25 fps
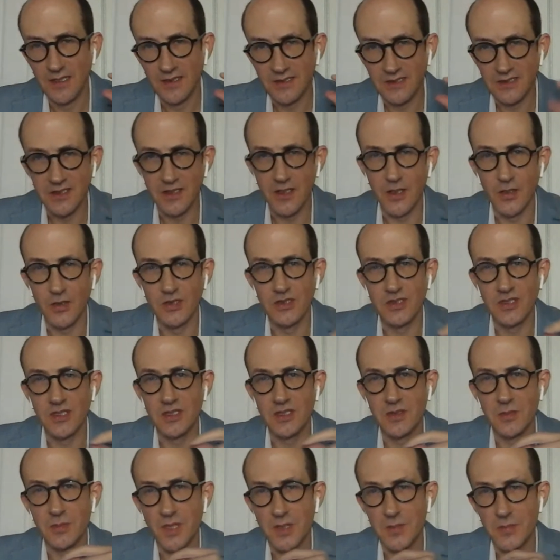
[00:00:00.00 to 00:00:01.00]
It's
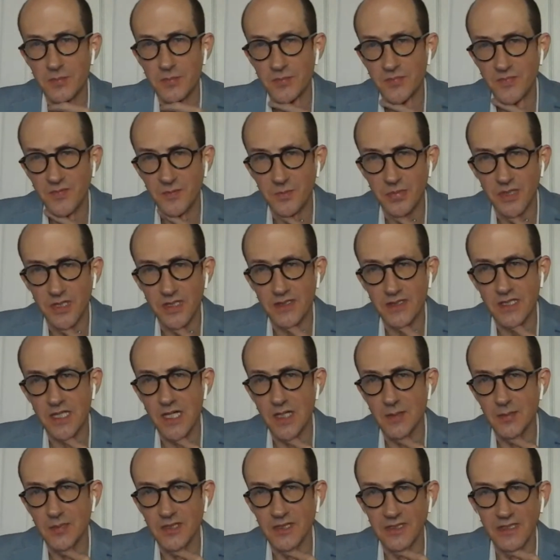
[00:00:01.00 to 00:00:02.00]
negotiated by a
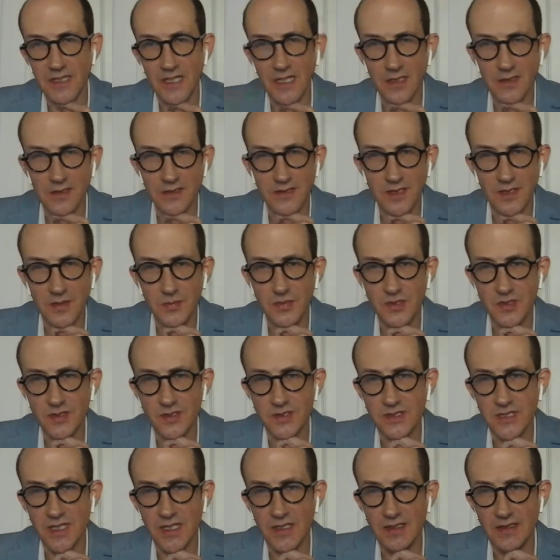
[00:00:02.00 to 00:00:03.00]
competent counsel on
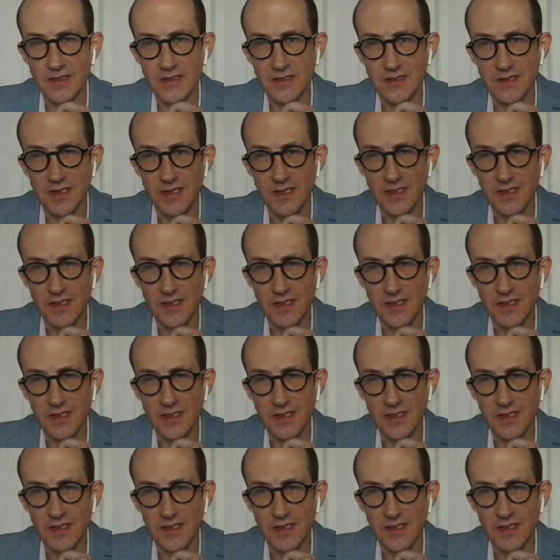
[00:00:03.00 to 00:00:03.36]
both sides.